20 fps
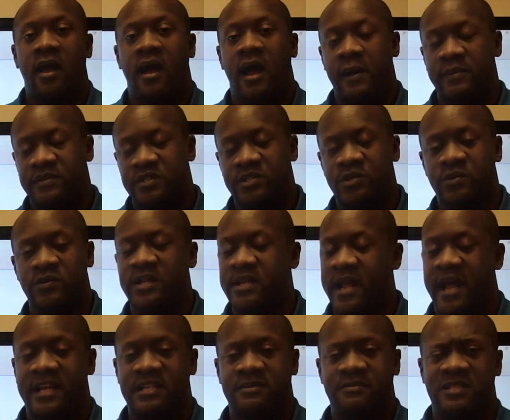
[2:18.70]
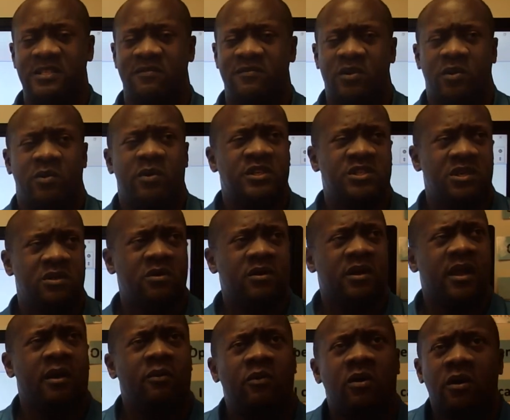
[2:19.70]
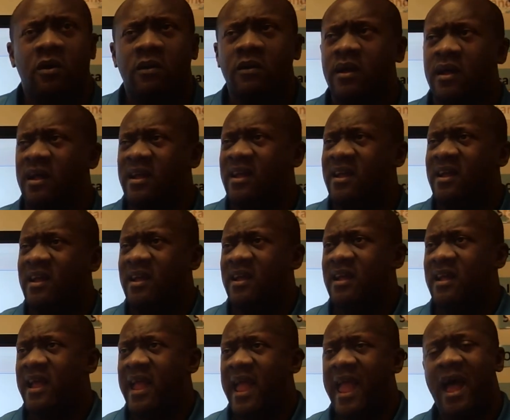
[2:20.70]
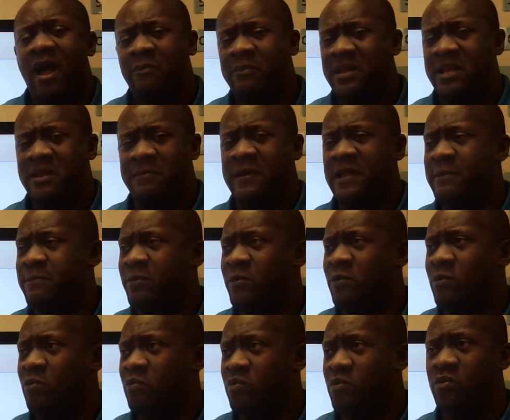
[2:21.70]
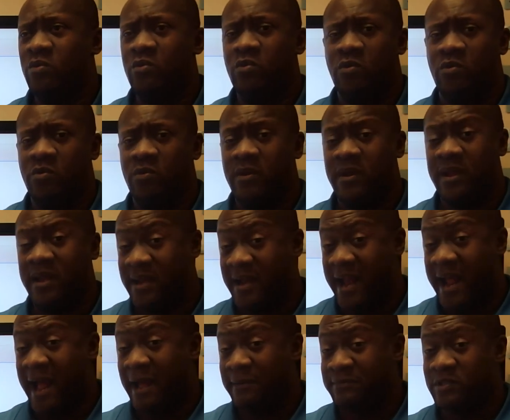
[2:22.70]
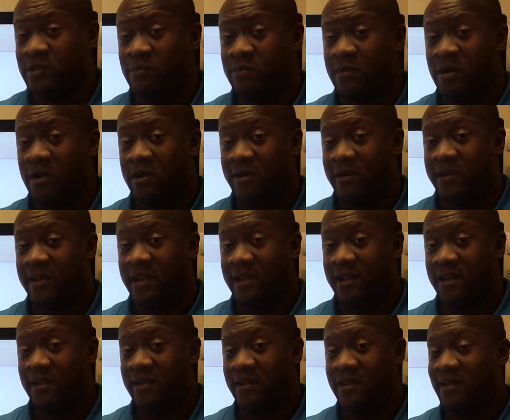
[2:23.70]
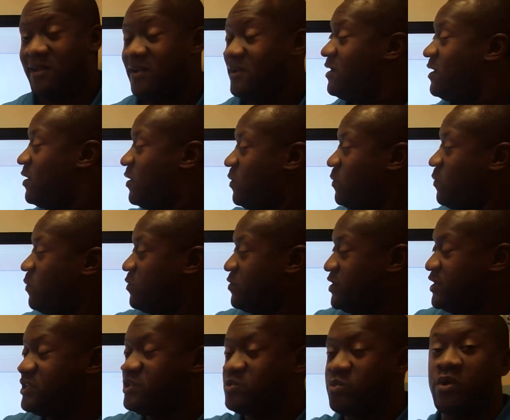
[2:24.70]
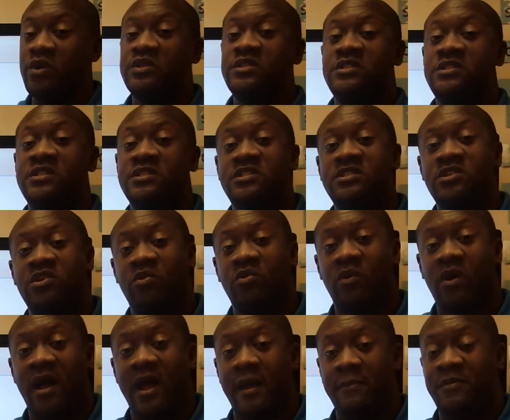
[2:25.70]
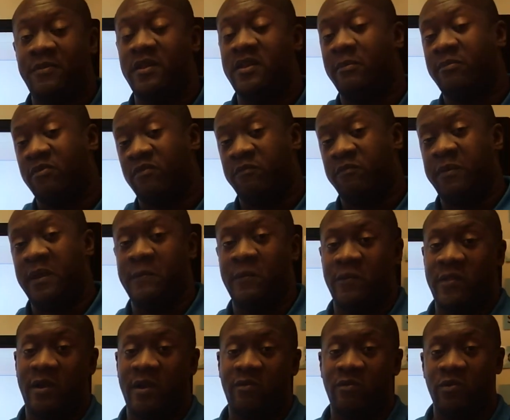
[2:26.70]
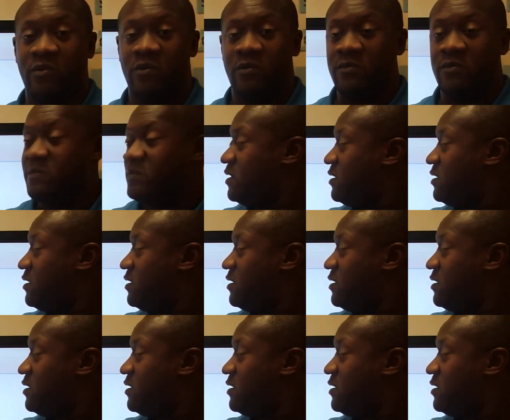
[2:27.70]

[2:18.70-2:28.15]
I would still need to ask myself the question, okay, well, how many people rule in an absolute monarchy? Well, these words describe the number of people that rule.